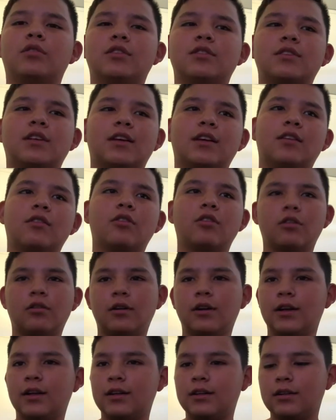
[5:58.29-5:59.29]
And he's like, all
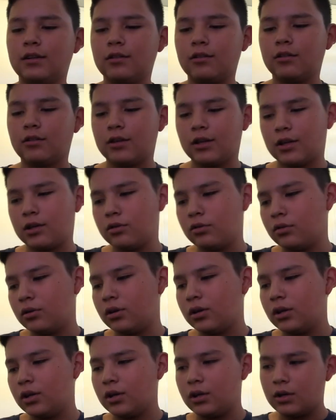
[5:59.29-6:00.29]
right, okay,
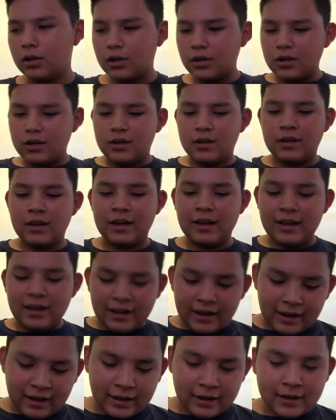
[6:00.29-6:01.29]
cool.
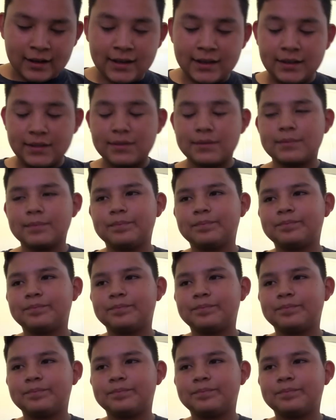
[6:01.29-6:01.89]
And